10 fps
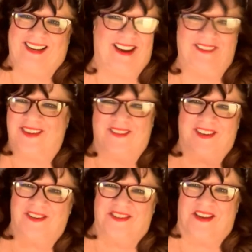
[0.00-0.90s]
I've never
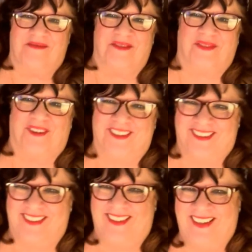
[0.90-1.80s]
used that before.
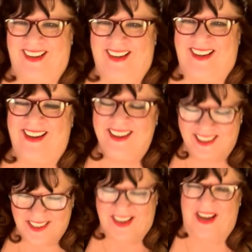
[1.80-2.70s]

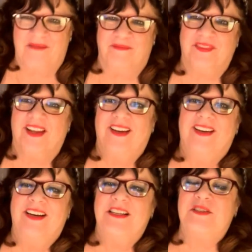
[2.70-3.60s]
Okay.
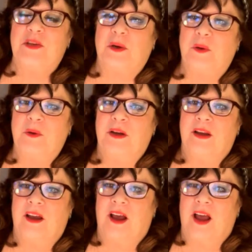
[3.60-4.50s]
So
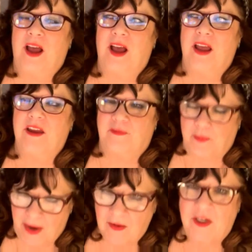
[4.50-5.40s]
if
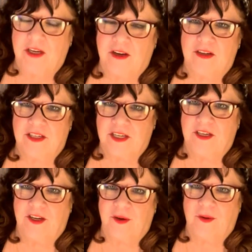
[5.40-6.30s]
Brown can
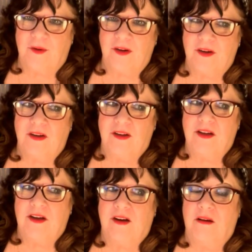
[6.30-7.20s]
continue,
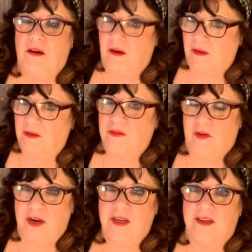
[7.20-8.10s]

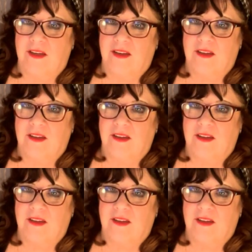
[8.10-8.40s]
great.